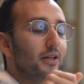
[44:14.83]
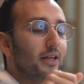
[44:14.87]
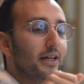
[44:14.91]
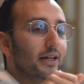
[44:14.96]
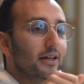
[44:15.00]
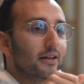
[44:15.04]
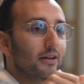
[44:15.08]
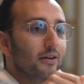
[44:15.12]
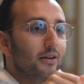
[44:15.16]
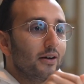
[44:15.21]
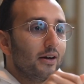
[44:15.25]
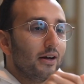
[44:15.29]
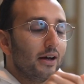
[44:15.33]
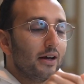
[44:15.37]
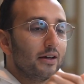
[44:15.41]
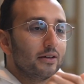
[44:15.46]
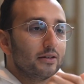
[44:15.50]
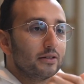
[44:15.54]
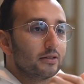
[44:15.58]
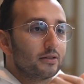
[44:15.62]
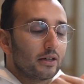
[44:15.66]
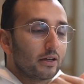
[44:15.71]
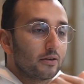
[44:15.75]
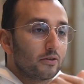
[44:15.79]
Like, oh, really? And
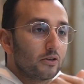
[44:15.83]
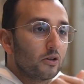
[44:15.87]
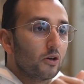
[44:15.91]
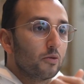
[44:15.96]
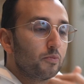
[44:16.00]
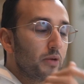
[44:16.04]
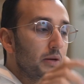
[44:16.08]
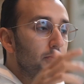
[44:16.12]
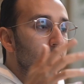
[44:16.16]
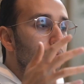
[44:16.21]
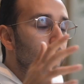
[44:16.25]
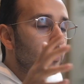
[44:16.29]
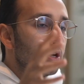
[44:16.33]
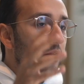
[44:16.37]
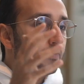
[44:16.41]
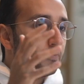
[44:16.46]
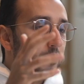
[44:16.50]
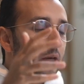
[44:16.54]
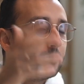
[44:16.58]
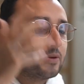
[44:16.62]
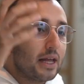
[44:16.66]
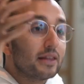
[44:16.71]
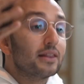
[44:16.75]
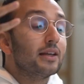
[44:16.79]
it's like, you know,
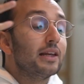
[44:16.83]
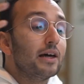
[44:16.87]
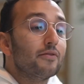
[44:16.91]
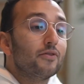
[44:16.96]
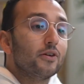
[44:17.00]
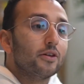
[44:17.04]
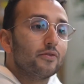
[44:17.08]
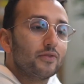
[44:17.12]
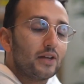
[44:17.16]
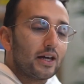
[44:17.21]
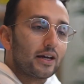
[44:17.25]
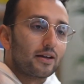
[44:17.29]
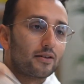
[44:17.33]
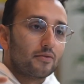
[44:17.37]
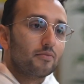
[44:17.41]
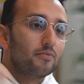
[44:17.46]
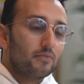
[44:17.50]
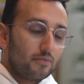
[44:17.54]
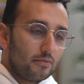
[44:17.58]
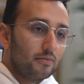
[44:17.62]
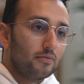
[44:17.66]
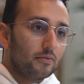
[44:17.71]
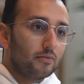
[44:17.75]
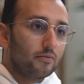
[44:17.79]
people at the level of like,
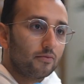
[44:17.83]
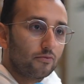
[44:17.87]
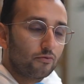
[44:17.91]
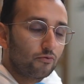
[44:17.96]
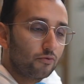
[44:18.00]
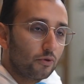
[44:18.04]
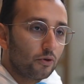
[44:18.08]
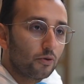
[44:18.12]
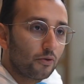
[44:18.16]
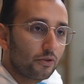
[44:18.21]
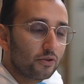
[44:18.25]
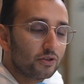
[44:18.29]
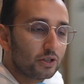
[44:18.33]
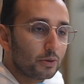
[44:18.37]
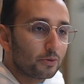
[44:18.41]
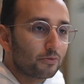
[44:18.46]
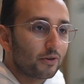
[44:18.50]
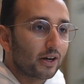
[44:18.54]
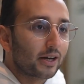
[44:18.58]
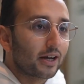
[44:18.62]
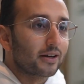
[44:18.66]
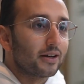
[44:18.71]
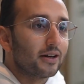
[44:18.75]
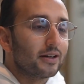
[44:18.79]
authors you
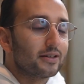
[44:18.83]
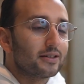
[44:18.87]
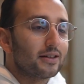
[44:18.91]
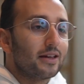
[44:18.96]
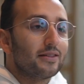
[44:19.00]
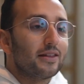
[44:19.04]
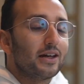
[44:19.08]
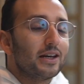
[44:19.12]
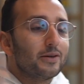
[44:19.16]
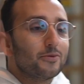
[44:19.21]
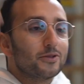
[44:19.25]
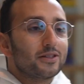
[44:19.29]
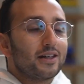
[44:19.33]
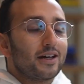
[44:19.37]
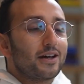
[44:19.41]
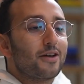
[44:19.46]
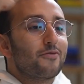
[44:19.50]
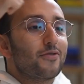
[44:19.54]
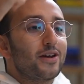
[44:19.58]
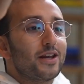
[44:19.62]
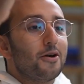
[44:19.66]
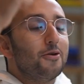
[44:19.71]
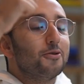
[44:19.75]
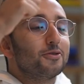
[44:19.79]
recognize. And then it was like a
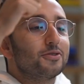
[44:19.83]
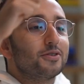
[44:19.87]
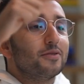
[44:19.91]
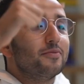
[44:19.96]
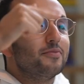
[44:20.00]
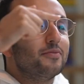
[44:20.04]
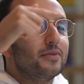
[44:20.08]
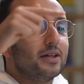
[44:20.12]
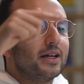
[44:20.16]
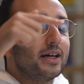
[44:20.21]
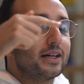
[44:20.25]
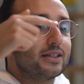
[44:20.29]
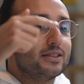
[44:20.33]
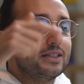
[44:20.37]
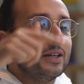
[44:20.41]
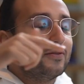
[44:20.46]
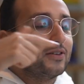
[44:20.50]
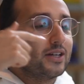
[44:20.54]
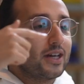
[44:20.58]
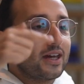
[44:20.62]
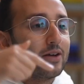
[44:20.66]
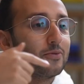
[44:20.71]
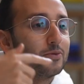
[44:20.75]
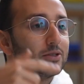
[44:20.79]
really wholesome, like
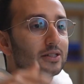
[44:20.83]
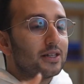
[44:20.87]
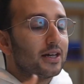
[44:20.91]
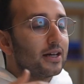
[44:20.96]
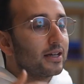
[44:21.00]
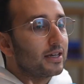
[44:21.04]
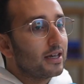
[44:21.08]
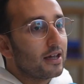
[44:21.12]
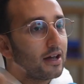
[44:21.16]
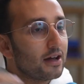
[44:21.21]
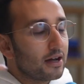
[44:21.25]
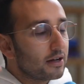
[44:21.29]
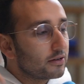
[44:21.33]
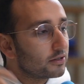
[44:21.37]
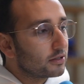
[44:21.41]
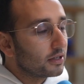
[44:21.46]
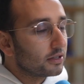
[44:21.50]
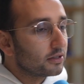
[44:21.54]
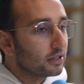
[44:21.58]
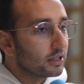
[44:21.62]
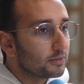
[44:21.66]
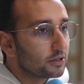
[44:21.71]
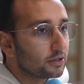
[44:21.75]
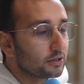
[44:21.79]
Stephen King was like, yeah, I
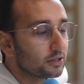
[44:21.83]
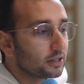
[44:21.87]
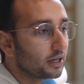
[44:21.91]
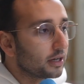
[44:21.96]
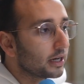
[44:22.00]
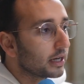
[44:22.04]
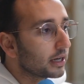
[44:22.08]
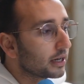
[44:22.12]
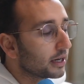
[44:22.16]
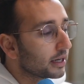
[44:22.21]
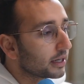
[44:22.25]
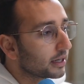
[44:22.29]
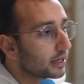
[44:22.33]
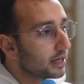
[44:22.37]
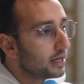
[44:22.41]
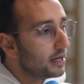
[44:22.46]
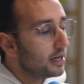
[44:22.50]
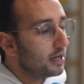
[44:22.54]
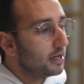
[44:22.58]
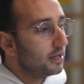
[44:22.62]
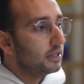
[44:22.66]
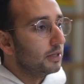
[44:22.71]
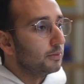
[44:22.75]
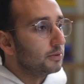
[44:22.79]
turned up to a signing. Like
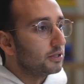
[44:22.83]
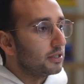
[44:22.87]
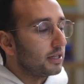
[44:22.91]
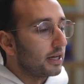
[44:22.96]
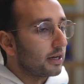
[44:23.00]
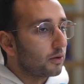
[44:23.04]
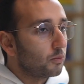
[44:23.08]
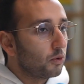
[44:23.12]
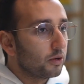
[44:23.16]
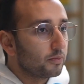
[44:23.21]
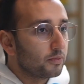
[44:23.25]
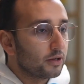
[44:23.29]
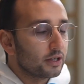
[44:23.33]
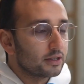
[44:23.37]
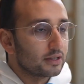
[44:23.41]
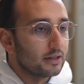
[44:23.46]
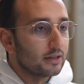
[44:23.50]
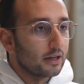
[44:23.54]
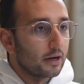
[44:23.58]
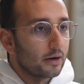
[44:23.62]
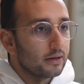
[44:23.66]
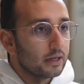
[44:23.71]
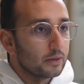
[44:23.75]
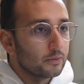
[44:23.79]
there was like one person
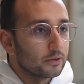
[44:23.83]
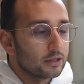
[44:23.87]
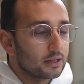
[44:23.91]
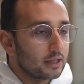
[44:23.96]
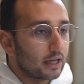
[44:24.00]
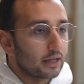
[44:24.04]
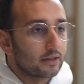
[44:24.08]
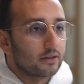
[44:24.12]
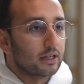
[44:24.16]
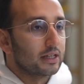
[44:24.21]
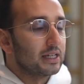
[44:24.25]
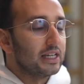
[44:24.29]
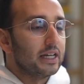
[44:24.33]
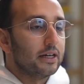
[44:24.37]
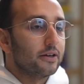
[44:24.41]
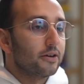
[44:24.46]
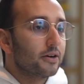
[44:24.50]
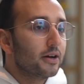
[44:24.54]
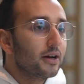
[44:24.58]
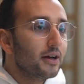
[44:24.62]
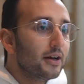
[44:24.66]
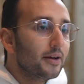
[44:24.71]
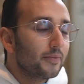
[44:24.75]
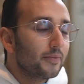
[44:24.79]
there and it was like the cleaner.
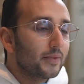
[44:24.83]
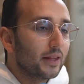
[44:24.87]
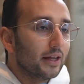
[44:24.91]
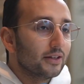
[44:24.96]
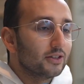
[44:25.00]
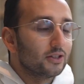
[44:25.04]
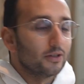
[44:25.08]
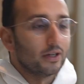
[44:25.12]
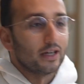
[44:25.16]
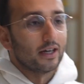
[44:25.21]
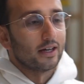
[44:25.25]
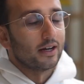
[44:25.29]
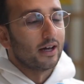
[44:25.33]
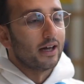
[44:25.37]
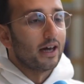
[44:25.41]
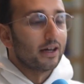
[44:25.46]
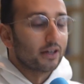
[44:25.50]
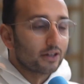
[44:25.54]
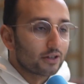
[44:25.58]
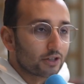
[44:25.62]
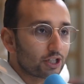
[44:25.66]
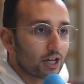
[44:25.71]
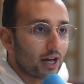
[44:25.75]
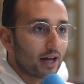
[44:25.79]
And so he and I had
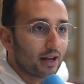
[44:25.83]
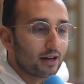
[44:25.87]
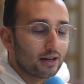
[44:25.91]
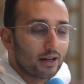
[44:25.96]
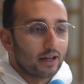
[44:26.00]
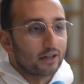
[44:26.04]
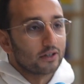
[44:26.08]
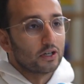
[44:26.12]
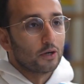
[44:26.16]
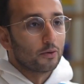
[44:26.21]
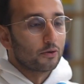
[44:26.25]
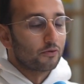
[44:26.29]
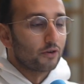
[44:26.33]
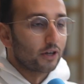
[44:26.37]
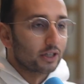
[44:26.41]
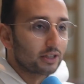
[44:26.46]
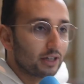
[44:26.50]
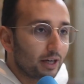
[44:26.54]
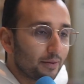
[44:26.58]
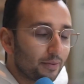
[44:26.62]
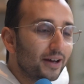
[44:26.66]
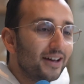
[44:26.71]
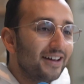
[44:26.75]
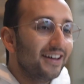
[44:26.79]
a good chat, like no one rocked
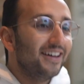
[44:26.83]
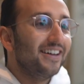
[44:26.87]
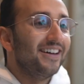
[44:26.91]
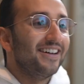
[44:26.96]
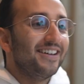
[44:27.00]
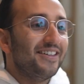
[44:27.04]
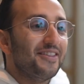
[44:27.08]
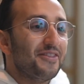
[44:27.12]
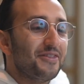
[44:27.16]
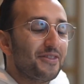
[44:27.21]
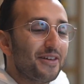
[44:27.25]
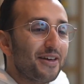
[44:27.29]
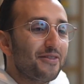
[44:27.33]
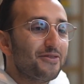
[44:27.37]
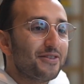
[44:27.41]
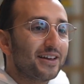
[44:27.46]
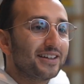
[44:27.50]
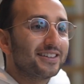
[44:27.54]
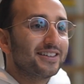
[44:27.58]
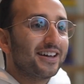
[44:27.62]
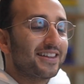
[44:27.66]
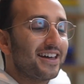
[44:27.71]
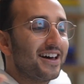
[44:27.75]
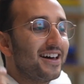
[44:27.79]
up and
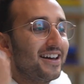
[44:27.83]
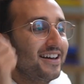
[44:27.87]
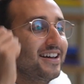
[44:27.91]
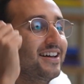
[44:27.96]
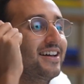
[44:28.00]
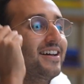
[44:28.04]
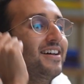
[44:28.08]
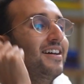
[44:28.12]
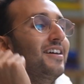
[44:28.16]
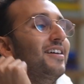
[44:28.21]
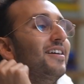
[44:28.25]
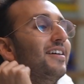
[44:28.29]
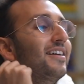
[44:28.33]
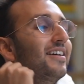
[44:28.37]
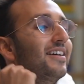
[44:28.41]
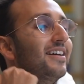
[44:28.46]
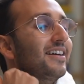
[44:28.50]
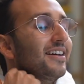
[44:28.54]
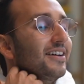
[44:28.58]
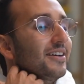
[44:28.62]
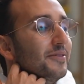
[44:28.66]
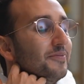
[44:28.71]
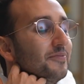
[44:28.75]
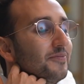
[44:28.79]
things like that.
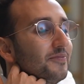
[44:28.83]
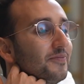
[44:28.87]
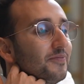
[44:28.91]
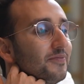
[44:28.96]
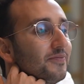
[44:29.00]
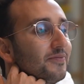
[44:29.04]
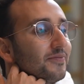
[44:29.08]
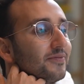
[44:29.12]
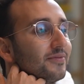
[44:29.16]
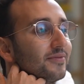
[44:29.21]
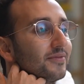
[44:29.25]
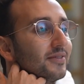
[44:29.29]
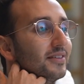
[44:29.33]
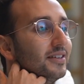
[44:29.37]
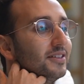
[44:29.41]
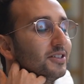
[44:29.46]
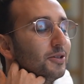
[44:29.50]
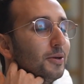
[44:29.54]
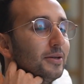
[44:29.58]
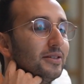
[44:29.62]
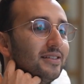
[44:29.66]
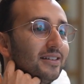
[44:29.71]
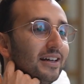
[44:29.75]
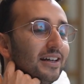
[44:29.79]
So
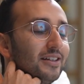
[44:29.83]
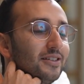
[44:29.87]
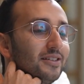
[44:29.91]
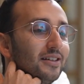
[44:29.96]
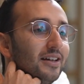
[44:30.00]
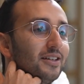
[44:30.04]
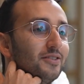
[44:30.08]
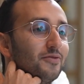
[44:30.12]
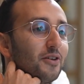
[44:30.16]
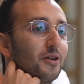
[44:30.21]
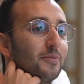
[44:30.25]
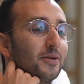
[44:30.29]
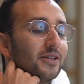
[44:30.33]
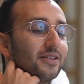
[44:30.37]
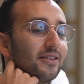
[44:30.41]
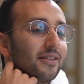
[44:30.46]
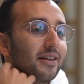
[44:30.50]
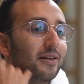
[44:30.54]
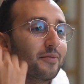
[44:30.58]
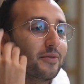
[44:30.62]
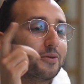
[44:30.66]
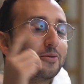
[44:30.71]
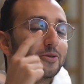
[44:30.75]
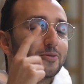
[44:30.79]
it's very much a
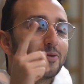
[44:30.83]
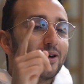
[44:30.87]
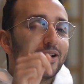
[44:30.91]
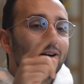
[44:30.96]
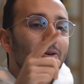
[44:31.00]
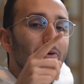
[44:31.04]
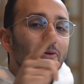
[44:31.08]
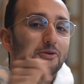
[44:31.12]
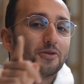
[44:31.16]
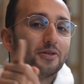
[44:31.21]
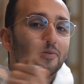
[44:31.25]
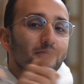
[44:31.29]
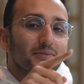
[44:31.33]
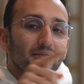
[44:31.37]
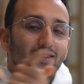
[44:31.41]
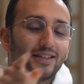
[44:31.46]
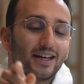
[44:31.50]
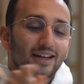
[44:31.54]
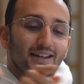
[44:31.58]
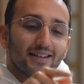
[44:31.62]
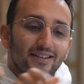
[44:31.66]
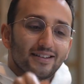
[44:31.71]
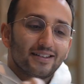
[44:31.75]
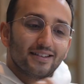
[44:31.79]
thing, but it was quite wholesome
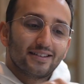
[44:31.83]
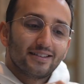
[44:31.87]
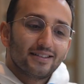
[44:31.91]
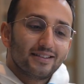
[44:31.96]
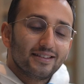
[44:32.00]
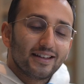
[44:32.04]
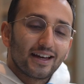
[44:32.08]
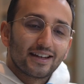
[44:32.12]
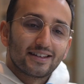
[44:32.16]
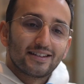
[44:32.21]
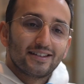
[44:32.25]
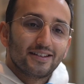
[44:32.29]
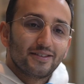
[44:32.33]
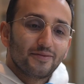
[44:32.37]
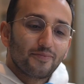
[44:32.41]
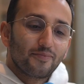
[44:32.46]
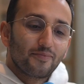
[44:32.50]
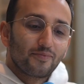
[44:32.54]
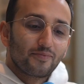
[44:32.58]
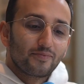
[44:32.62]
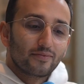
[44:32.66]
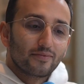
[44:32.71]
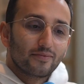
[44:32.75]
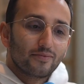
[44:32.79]
that
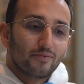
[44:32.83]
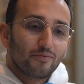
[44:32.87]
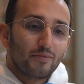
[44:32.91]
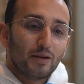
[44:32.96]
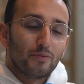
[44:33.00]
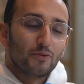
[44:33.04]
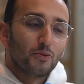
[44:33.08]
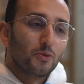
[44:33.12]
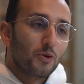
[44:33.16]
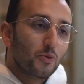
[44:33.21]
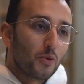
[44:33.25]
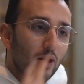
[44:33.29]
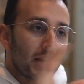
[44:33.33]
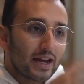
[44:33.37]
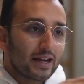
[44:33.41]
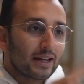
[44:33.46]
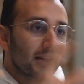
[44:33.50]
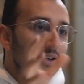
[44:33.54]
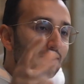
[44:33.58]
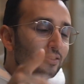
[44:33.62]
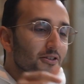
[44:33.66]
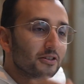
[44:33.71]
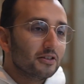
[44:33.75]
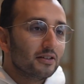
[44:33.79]
people were weighing
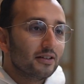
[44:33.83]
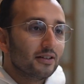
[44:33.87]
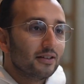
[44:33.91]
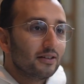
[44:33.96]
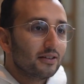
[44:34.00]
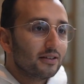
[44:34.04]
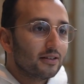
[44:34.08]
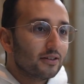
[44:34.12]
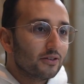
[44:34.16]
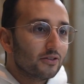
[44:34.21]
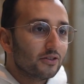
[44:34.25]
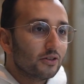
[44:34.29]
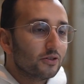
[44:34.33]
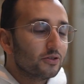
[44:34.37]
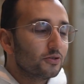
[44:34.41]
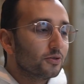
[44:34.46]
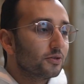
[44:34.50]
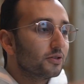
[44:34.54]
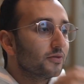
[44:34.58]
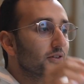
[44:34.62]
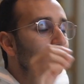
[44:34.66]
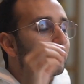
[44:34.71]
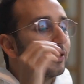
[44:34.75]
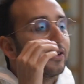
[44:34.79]
in on those
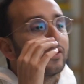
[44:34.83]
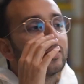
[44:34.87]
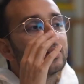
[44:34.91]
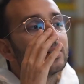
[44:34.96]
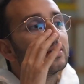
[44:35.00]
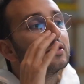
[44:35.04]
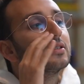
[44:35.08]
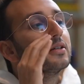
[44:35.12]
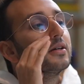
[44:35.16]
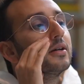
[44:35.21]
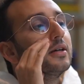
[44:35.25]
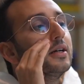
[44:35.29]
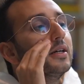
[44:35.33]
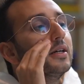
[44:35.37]
sorts of experiences.